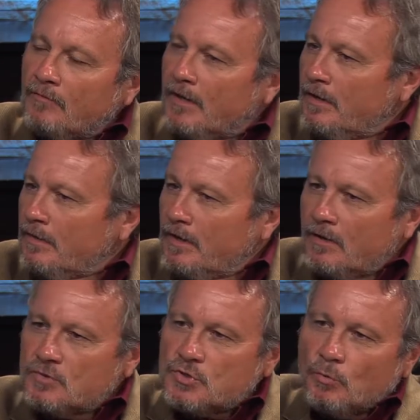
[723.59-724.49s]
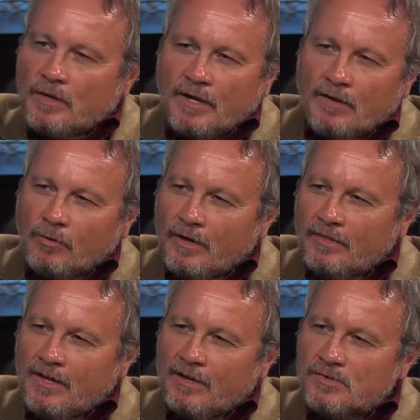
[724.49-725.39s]
Anything else you want to cover?
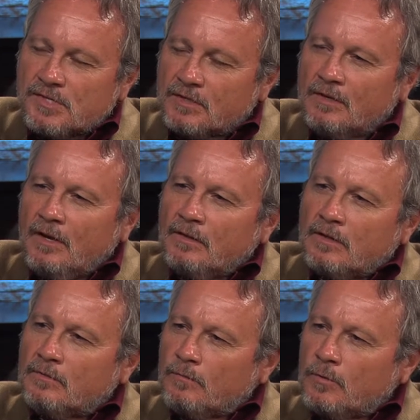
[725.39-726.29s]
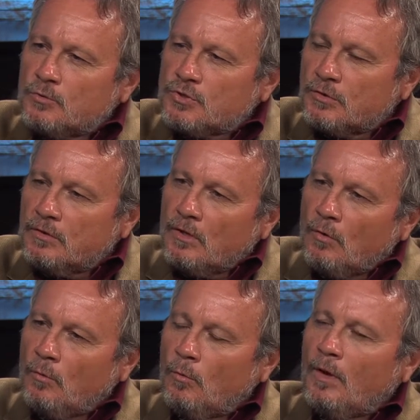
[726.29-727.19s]
Anything else that the, that the folks should
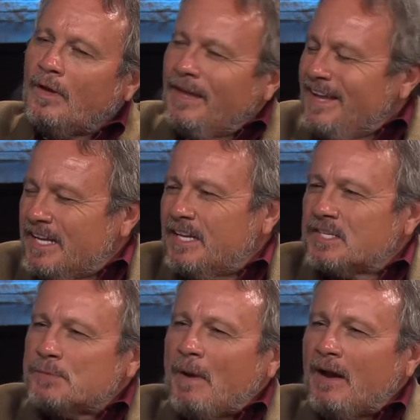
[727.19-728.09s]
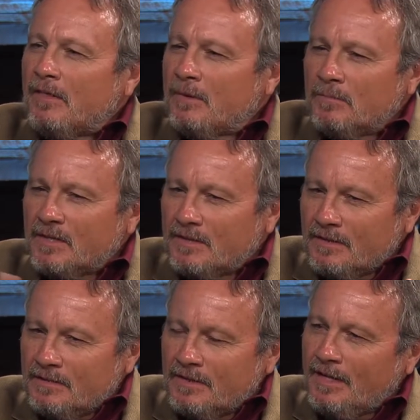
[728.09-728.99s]
know? inspire them to,
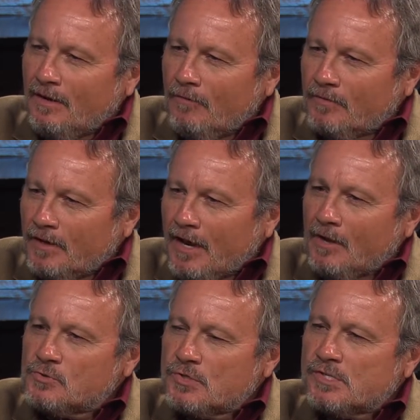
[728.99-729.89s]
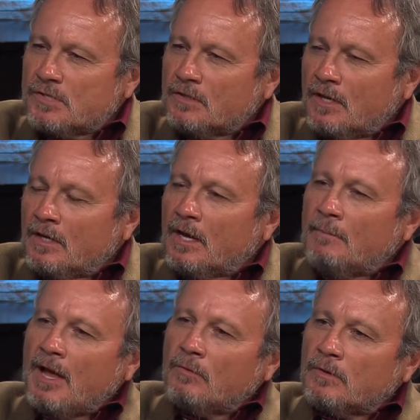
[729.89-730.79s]
to get off their couches and, and come
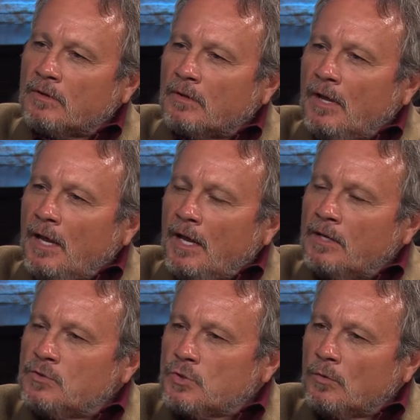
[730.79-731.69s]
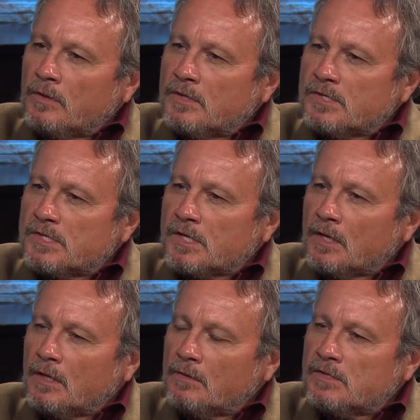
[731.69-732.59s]
out and, and enjoy this,
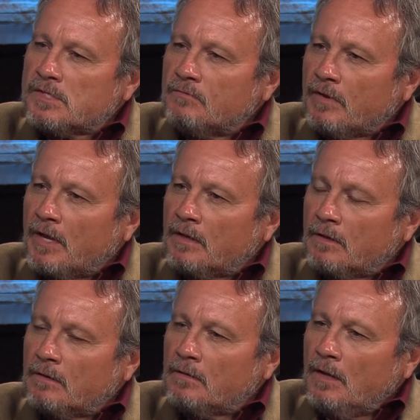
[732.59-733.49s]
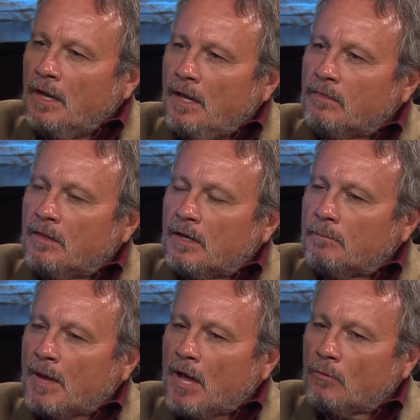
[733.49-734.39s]
uh, this event and, and think
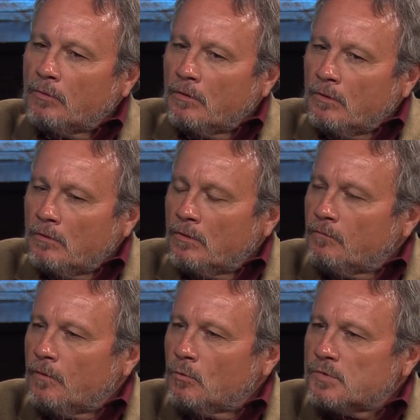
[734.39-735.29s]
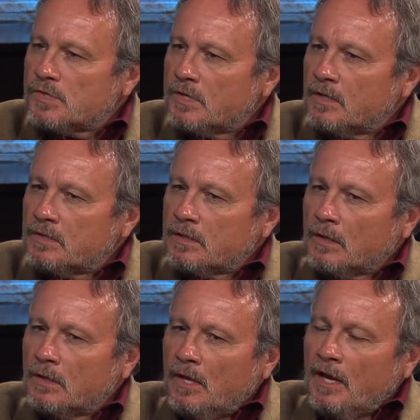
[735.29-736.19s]
about the, the folks that uh,
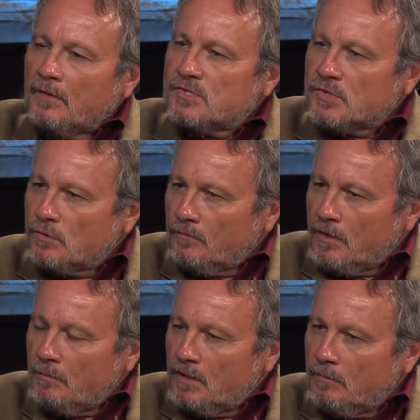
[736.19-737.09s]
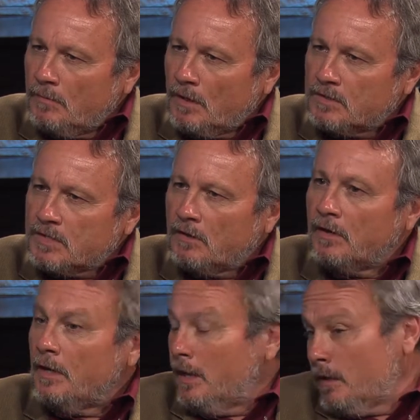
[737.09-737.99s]
have served them in the
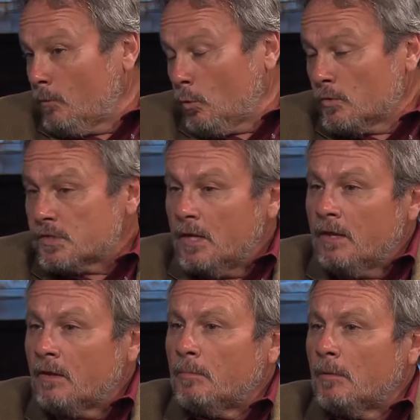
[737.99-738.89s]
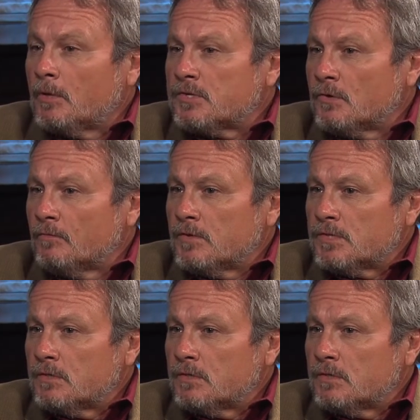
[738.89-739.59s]
military and, of course, their public servants.